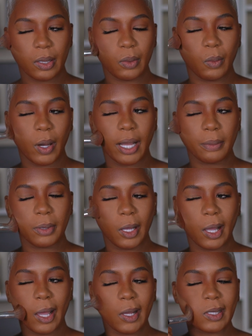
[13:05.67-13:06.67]
wipe
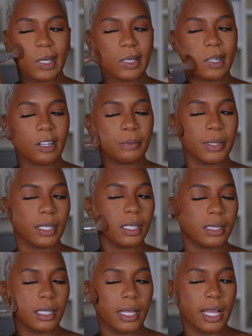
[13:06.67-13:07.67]
the excess off, because
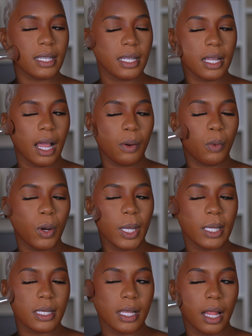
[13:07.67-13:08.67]
the last thing I want
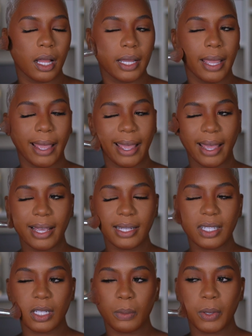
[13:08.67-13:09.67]
is a
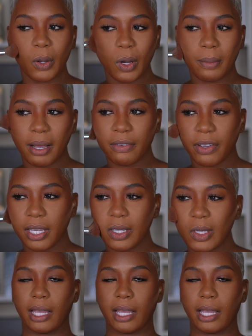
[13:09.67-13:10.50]
cast to be on my face.